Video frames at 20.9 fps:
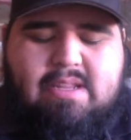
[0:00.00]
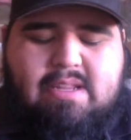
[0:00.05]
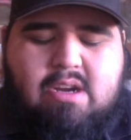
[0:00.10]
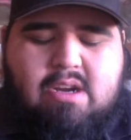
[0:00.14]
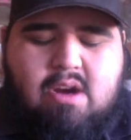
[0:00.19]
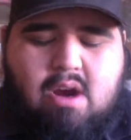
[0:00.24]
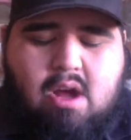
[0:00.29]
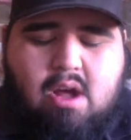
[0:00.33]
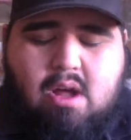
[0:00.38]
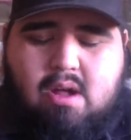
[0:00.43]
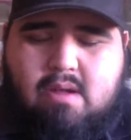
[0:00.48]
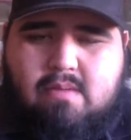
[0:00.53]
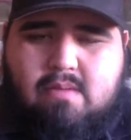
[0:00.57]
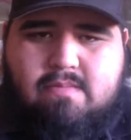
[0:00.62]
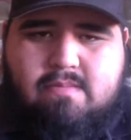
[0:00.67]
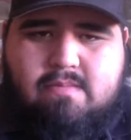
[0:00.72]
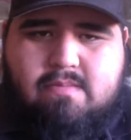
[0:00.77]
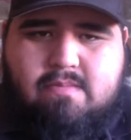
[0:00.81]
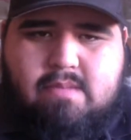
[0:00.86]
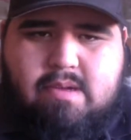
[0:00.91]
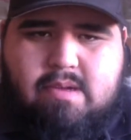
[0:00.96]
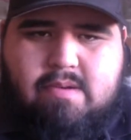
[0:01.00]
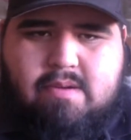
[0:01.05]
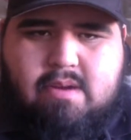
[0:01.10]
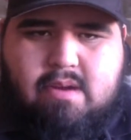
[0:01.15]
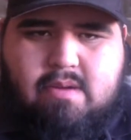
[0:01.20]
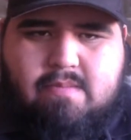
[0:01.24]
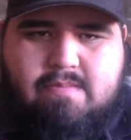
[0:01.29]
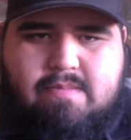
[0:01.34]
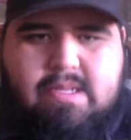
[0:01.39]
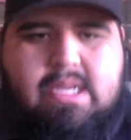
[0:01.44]
all. There we
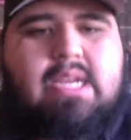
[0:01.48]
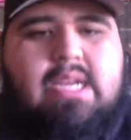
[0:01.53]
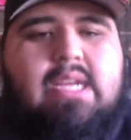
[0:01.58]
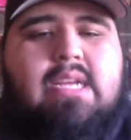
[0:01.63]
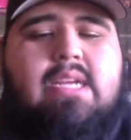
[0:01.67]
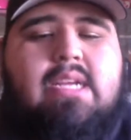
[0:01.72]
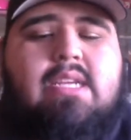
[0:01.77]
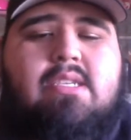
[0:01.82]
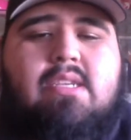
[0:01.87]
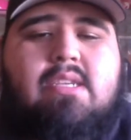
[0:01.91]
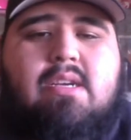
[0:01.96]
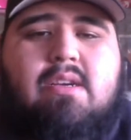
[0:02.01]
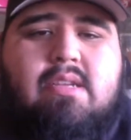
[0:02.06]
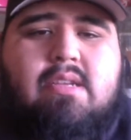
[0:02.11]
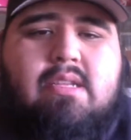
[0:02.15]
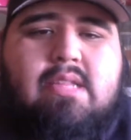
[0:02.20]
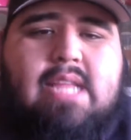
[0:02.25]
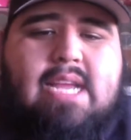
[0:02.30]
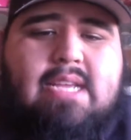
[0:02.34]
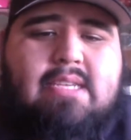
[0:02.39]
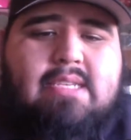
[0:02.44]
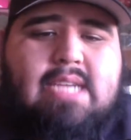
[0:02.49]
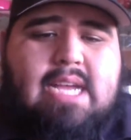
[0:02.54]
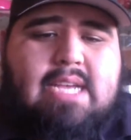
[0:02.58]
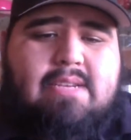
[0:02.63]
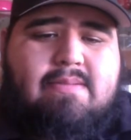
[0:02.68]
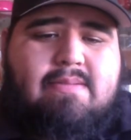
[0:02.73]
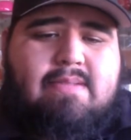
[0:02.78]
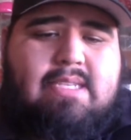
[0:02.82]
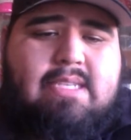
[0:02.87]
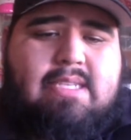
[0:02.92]
go. So thanks,
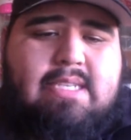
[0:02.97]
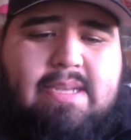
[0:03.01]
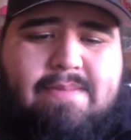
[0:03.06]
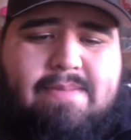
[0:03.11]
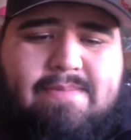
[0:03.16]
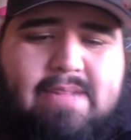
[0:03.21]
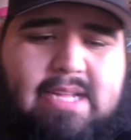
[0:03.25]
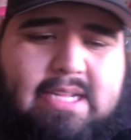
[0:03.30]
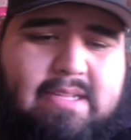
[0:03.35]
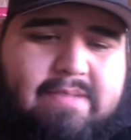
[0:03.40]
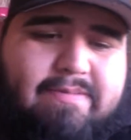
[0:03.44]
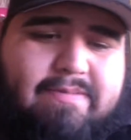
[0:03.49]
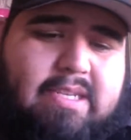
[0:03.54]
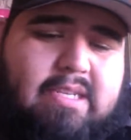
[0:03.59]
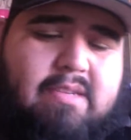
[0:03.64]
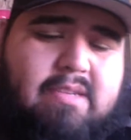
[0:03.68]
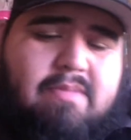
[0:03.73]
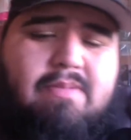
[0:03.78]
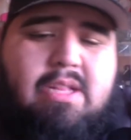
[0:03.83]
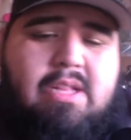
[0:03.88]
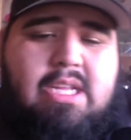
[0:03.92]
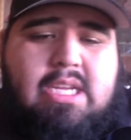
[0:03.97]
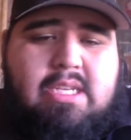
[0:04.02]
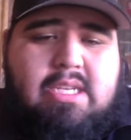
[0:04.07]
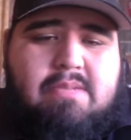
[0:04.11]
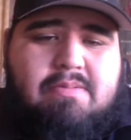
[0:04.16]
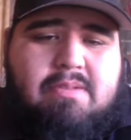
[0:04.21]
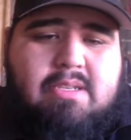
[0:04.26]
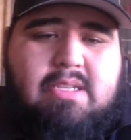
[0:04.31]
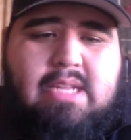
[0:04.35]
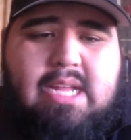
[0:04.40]
guys, for listening. If you like this video,
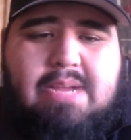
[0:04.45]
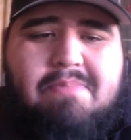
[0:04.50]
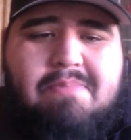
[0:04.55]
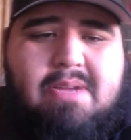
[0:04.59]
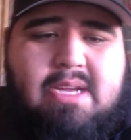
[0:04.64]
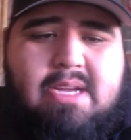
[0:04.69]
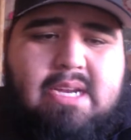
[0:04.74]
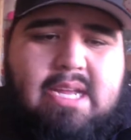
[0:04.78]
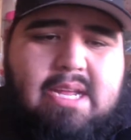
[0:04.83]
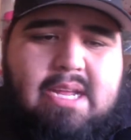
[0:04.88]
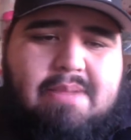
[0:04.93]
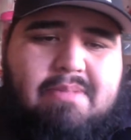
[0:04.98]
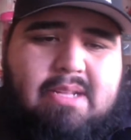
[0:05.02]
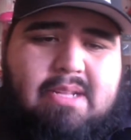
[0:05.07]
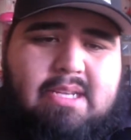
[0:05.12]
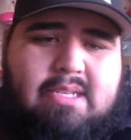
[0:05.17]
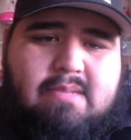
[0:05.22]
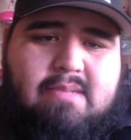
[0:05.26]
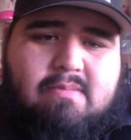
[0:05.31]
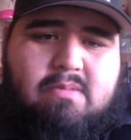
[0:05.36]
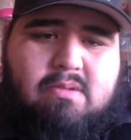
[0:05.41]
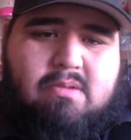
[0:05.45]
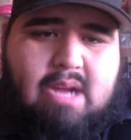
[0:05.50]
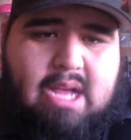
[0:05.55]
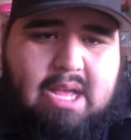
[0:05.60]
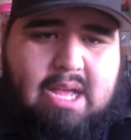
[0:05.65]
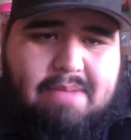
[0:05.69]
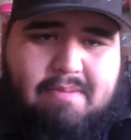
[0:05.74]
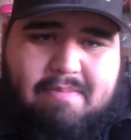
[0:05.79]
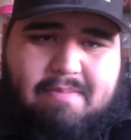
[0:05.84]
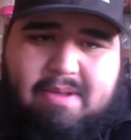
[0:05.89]
please push the like button and please
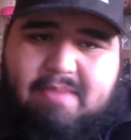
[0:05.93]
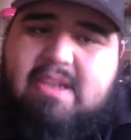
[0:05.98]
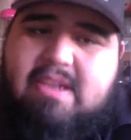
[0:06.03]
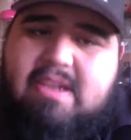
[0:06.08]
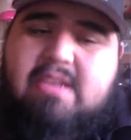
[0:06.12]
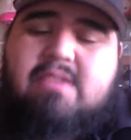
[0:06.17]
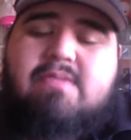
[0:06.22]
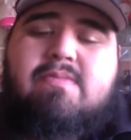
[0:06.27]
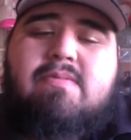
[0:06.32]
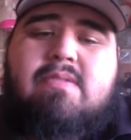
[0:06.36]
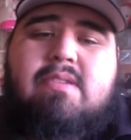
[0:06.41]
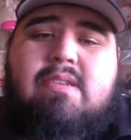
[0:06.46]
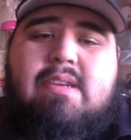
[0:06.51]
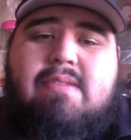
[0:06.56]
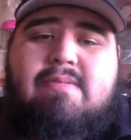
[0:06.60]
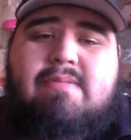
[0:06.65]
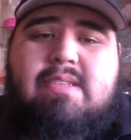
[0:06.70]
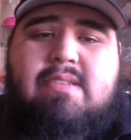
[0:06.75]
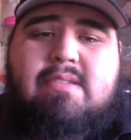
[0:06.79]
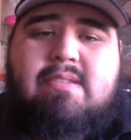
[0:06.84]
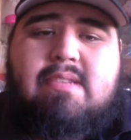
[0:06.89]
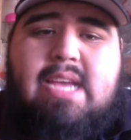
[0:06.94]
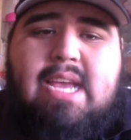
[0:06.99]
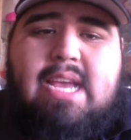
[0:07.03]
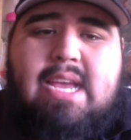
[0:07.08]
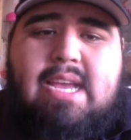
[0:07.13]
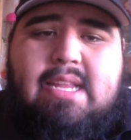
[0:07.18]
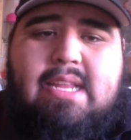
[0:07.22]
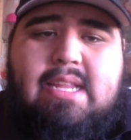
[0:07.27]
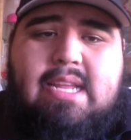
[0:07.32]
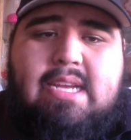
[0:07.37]
subscribe. I make videos for you every single
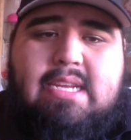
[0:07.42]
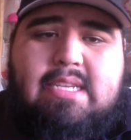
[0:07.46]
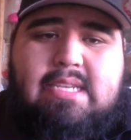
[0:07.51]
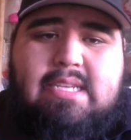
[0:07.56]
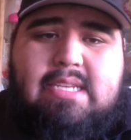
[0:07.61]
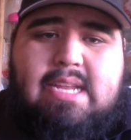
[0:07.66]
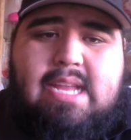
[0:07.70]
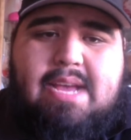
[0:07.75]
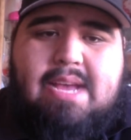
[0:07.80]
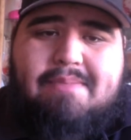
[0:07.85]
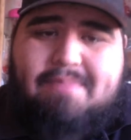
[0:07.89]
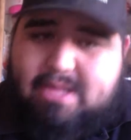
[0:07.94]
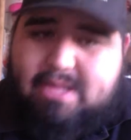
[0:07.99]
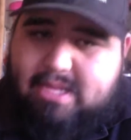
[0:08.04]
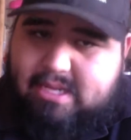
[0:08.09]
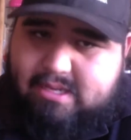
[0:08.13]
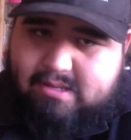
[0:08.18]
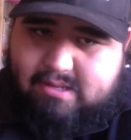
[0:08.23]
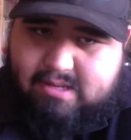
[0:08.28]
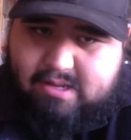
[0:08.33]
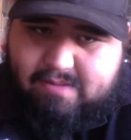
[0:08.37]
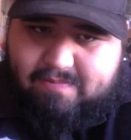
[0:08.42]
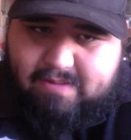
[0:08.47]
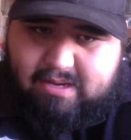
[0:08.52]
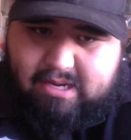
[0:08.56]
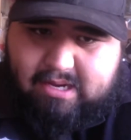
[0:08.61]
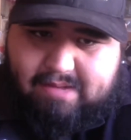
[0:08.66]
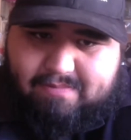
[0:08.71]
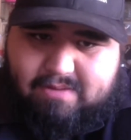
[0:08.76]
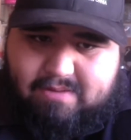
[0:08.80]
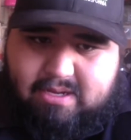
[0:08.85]
day. And like I said, happy Thanksgiving
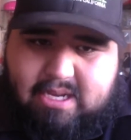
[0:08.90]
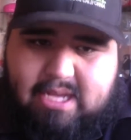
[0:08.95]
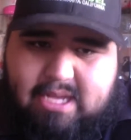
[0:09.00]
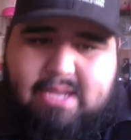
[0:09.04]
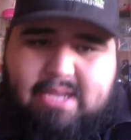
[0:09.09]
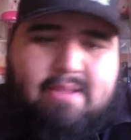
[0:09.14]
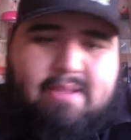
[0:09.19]
and have a good day.